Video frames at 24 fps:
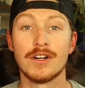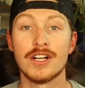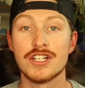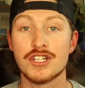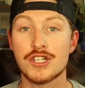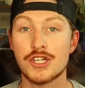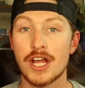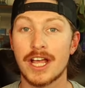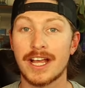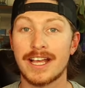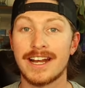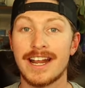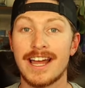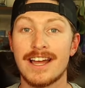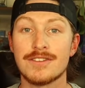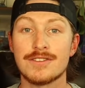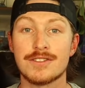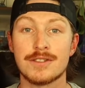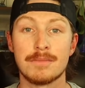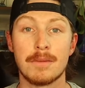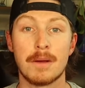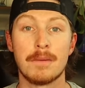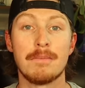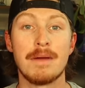I don't know if a lot of
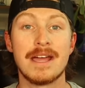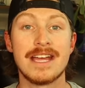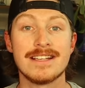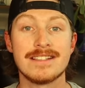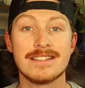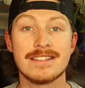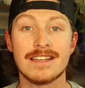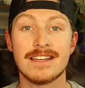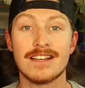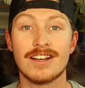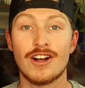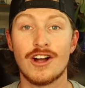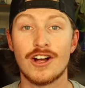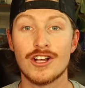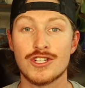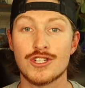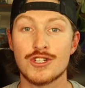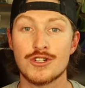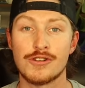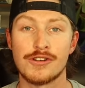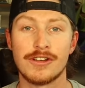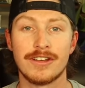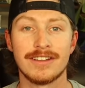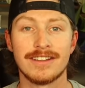people knew this, but
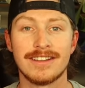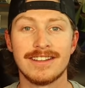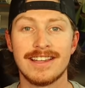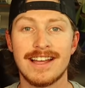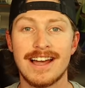he was